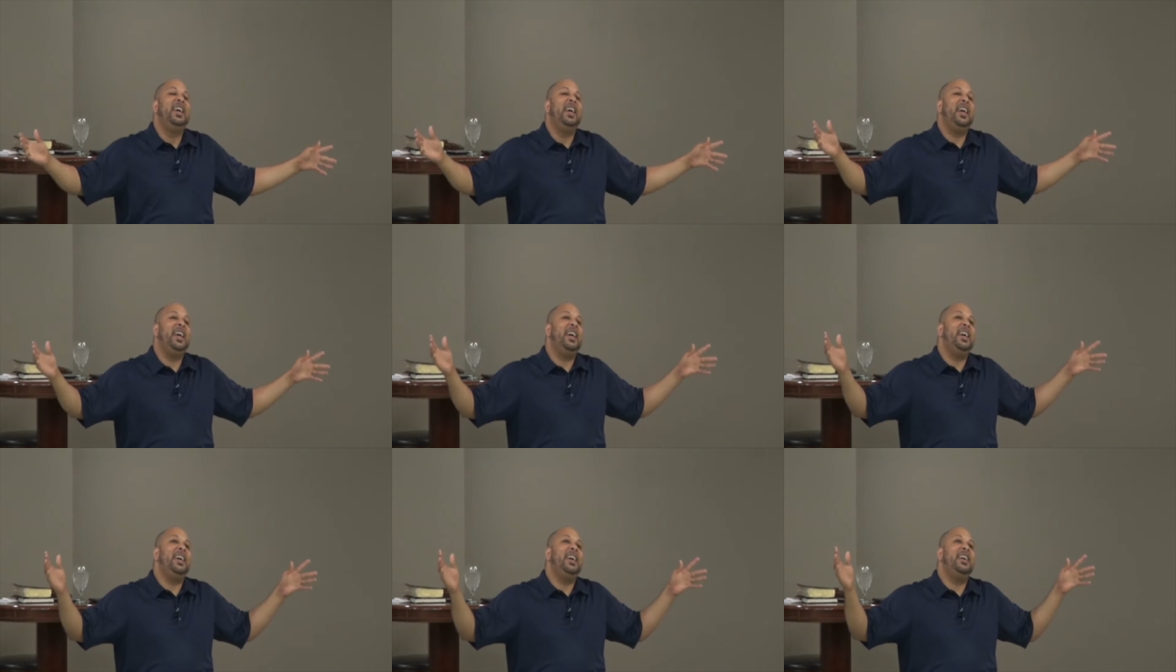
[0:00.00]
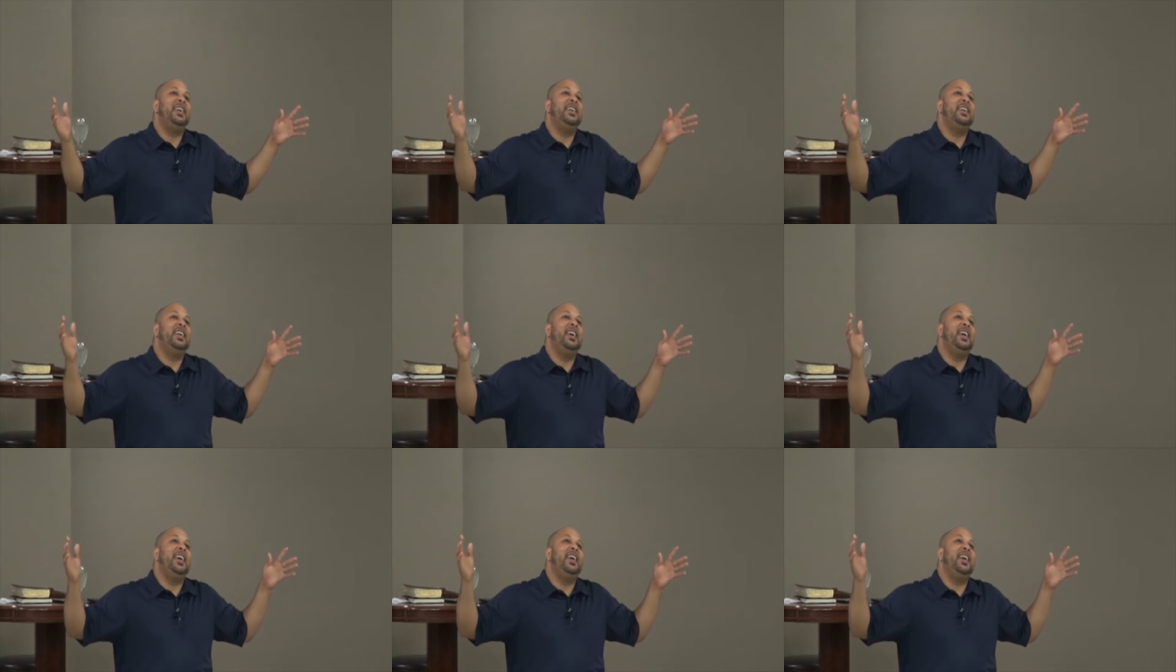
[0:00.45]

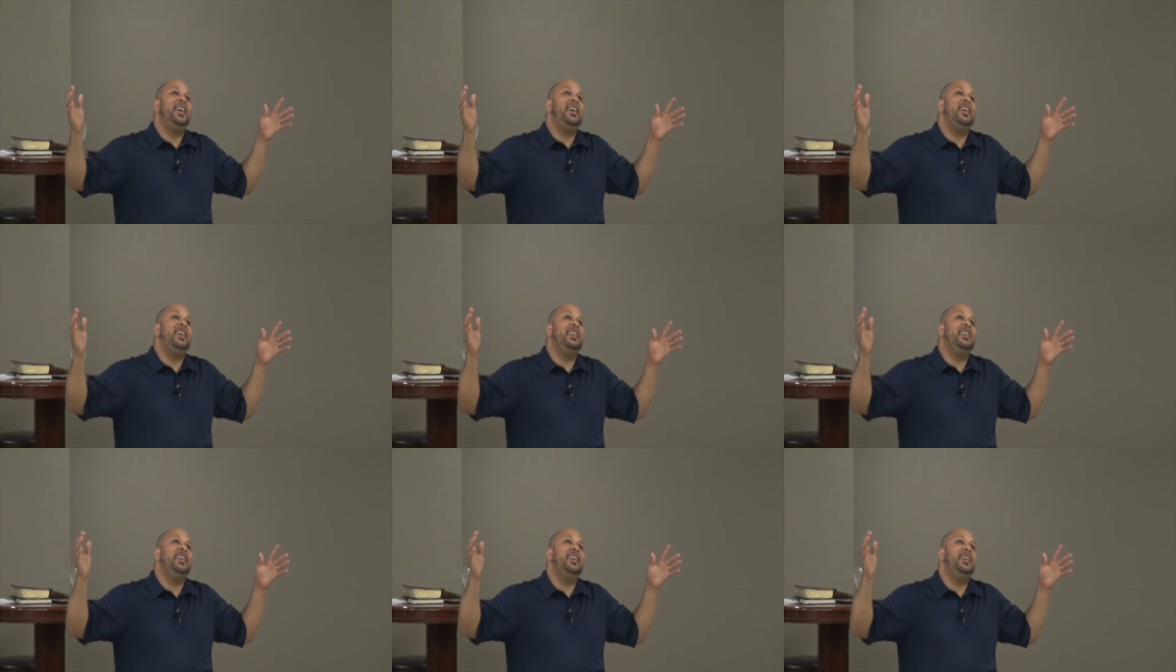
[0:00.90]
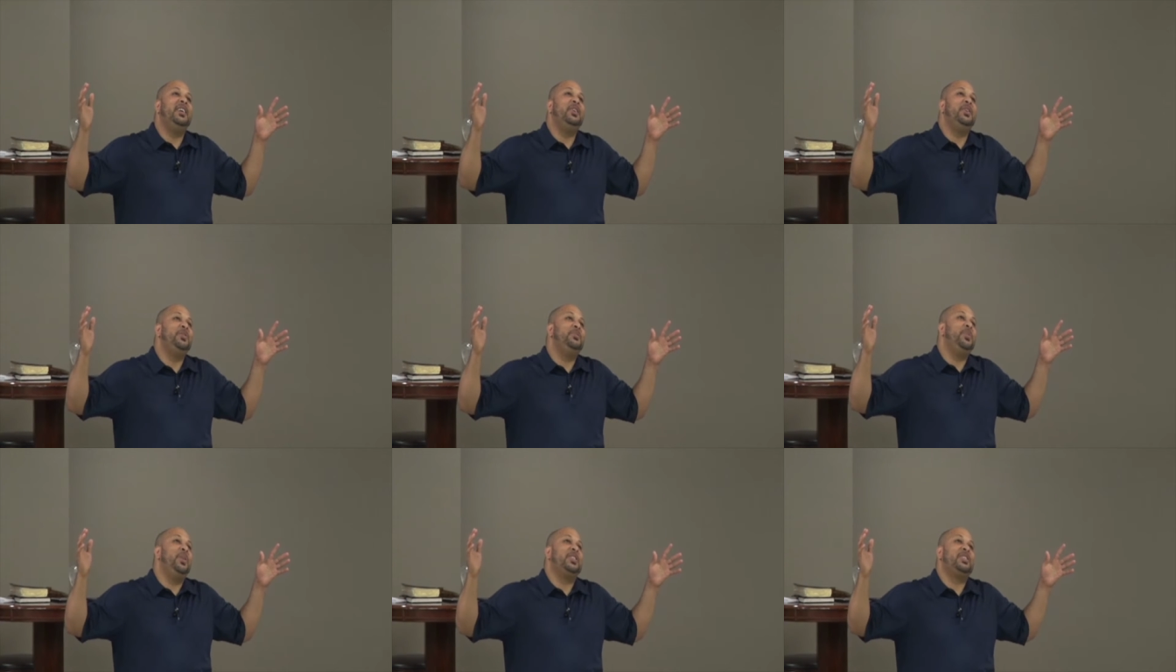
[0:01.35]
and and it,
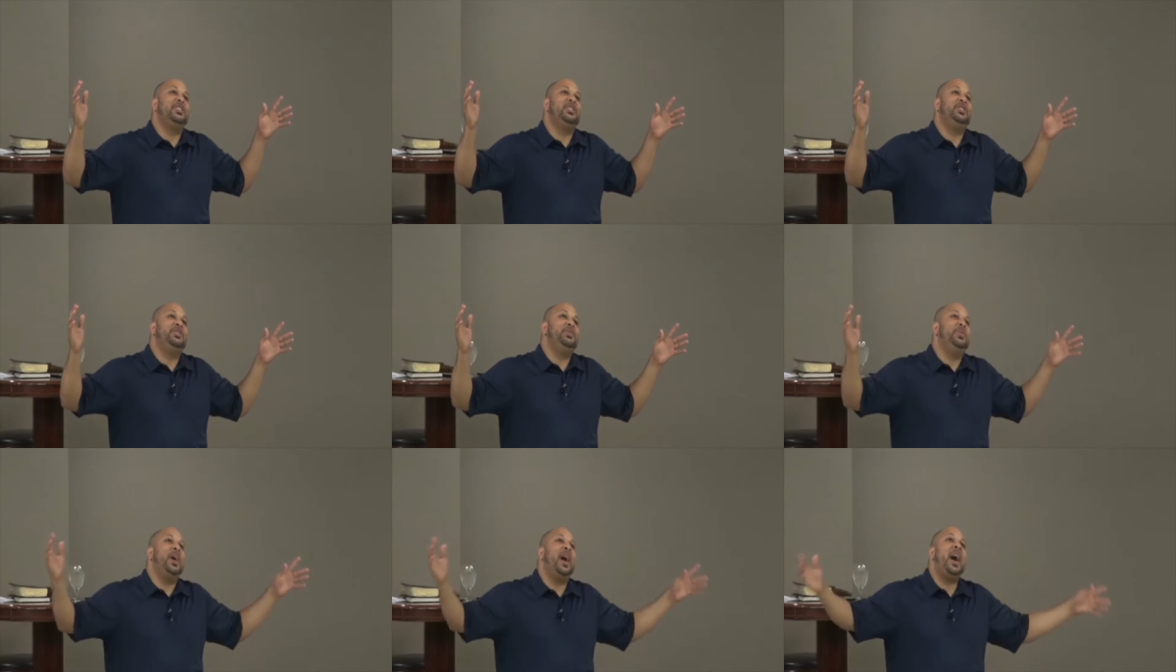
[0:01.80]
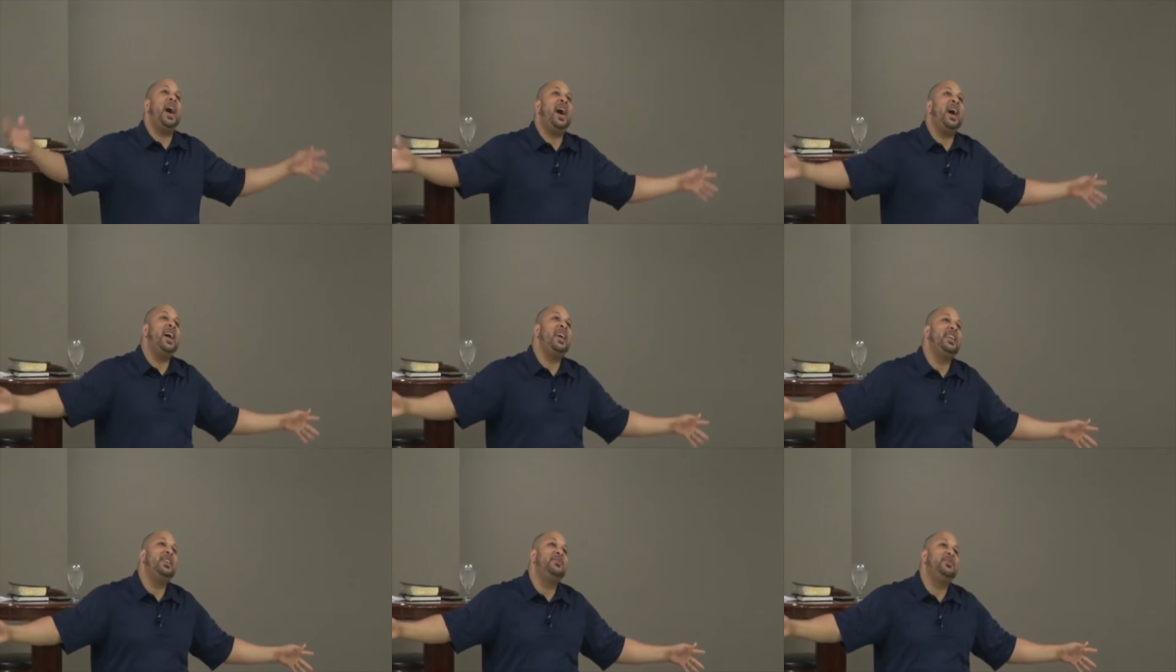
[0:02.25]
it, wasn't too
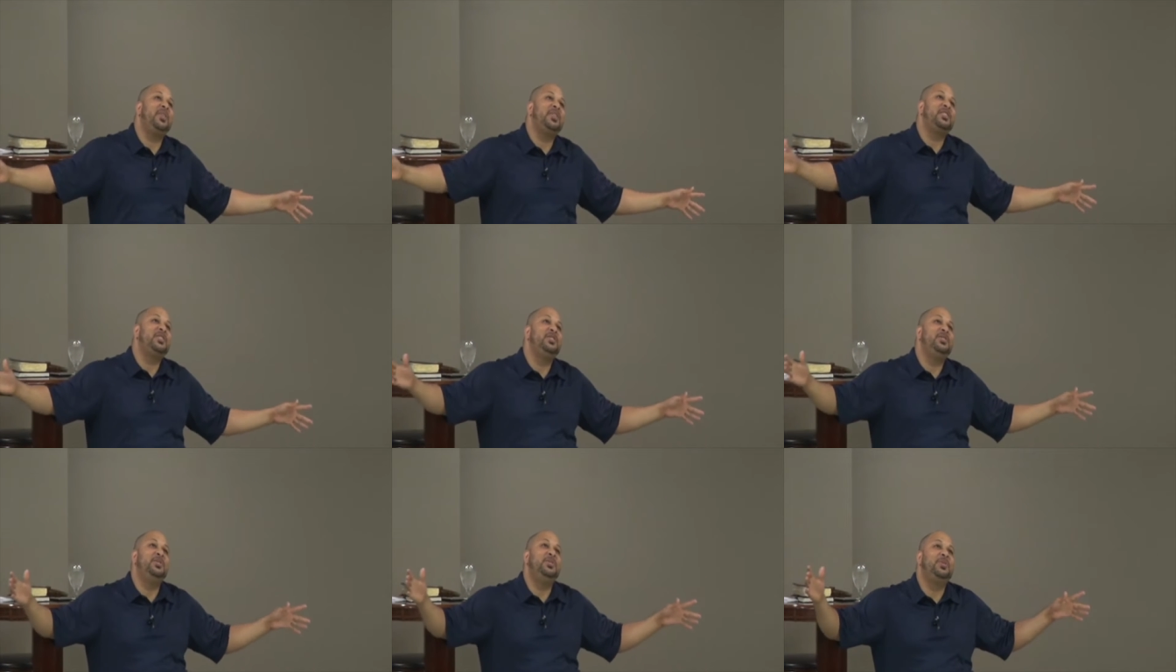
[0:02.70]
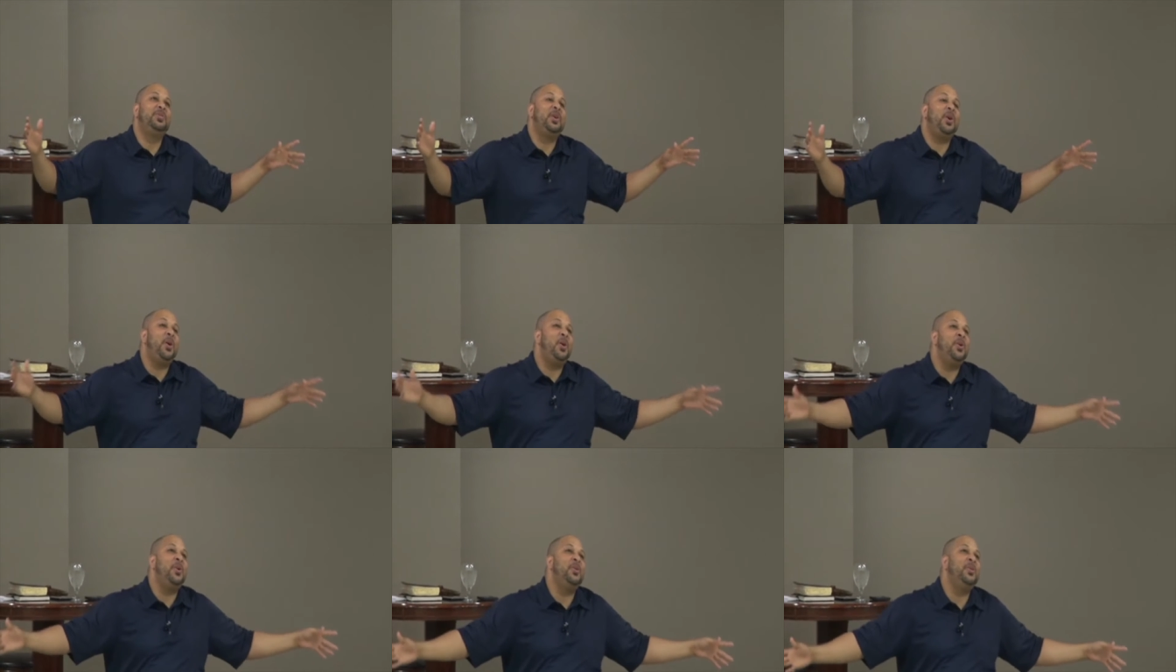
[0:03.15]
hot, it wasn't too
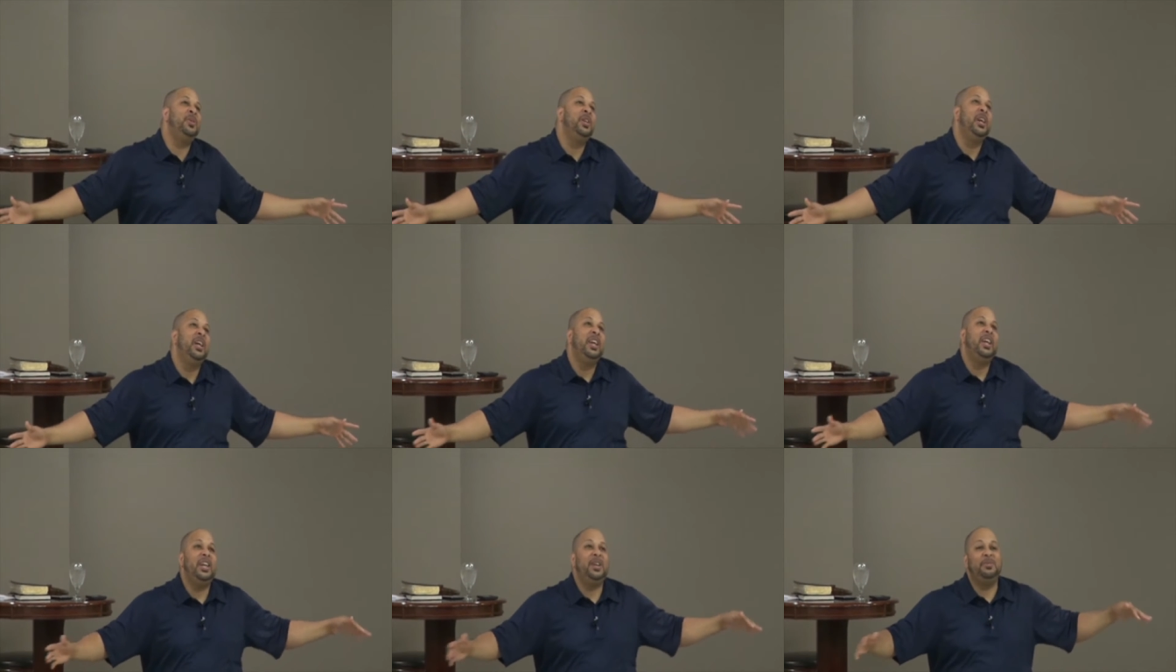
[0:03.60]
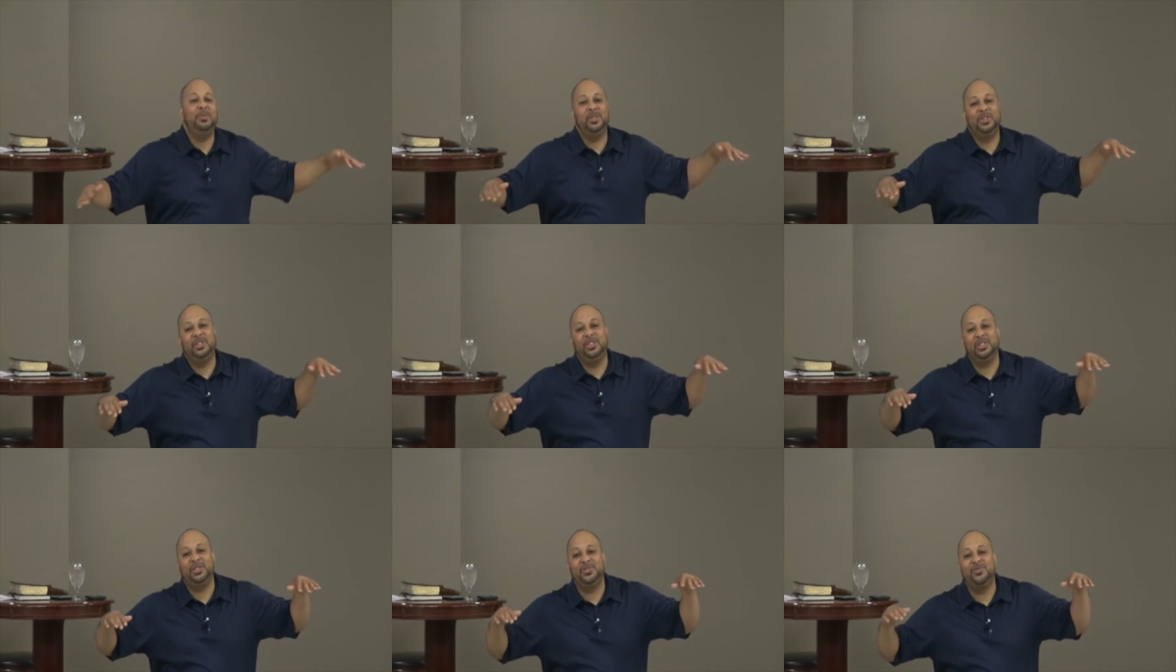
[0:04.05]
cold, it was
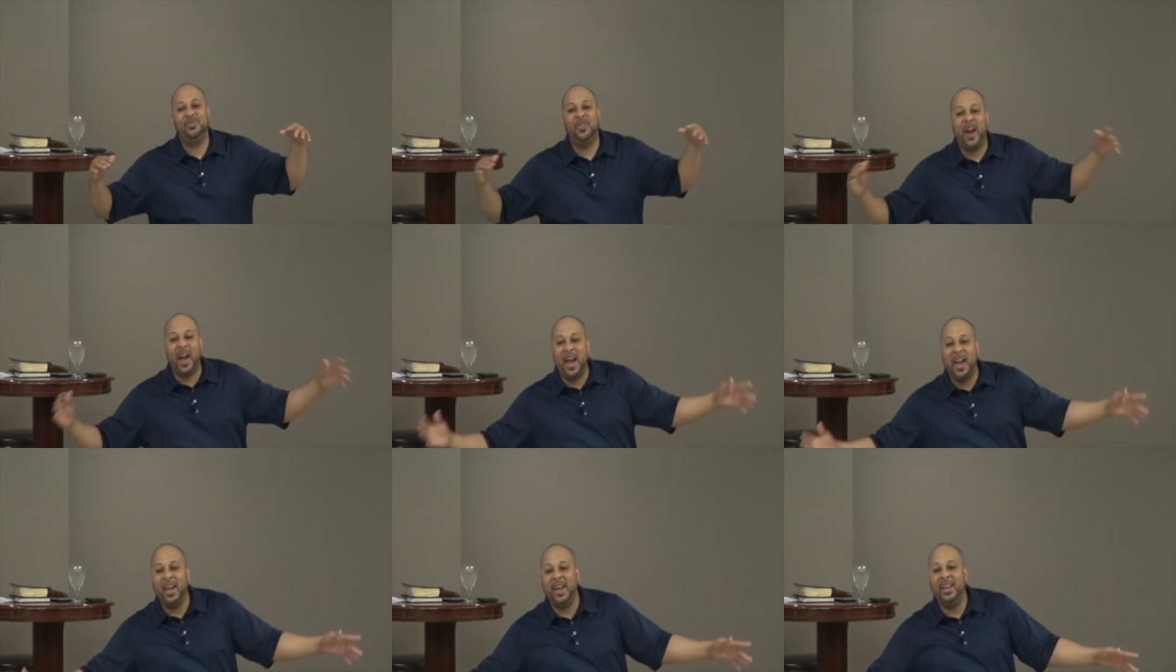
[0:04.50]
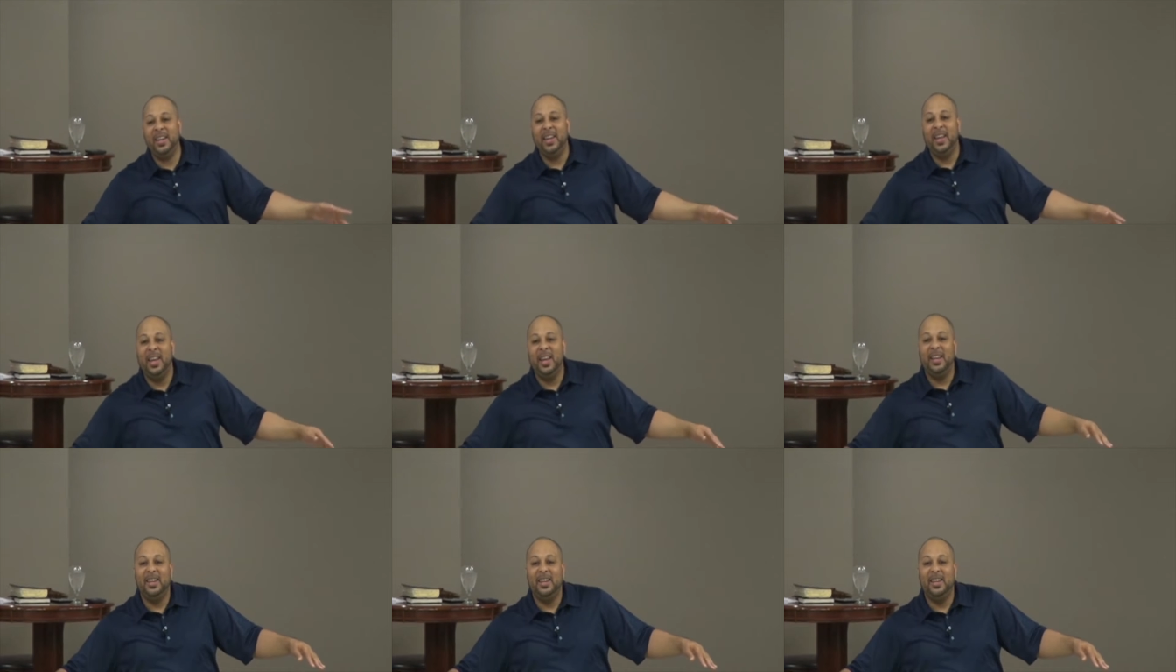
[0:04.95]
just right,